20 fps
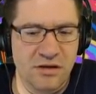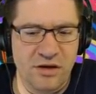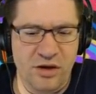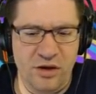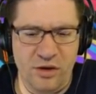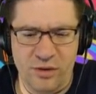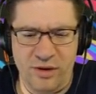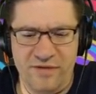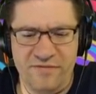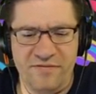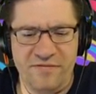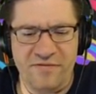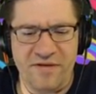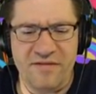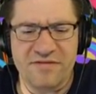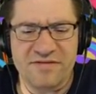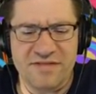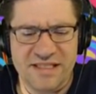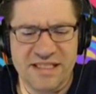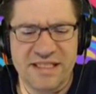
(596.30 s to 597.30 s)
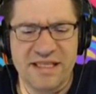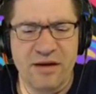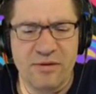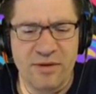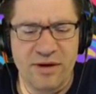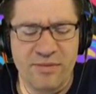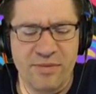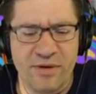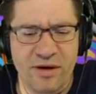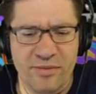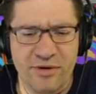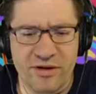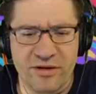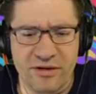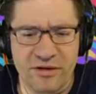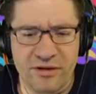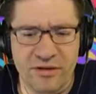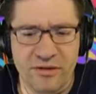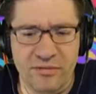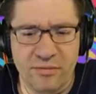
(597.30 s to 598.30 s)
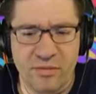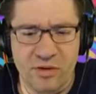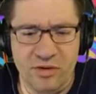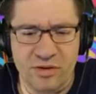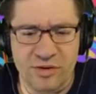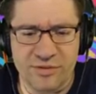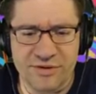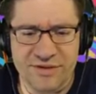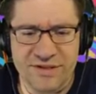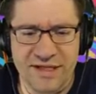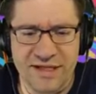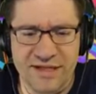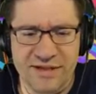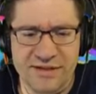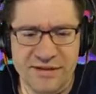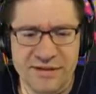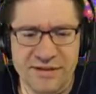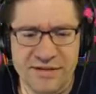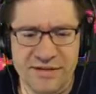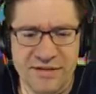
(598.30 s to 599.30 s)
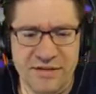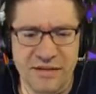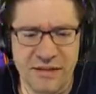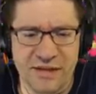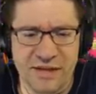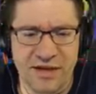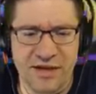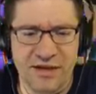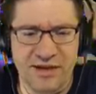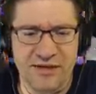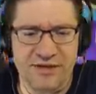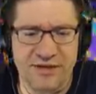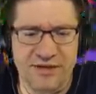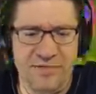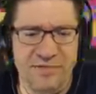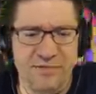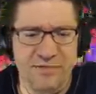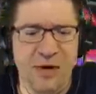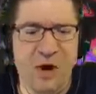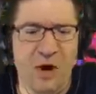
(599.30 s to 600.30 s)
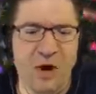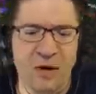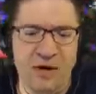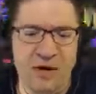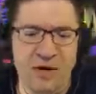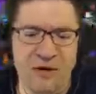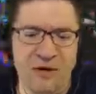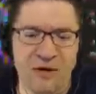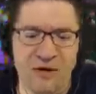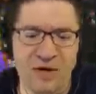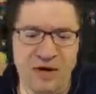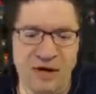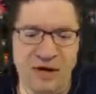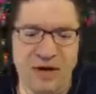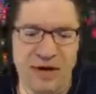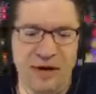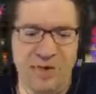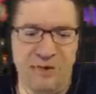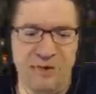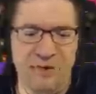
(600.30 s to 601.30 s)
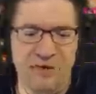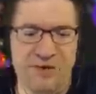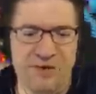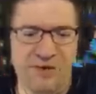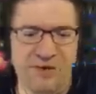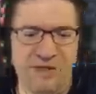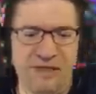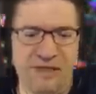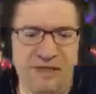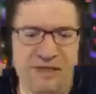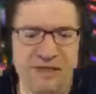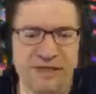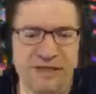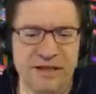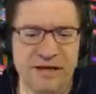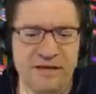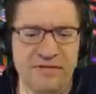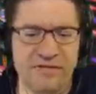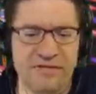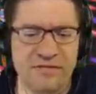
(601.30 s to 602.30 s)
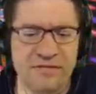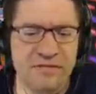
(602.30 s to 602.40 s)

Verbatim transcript: No, I've seen that red bomb on multiple stages. There's a park-like thing where there's trees and stuff.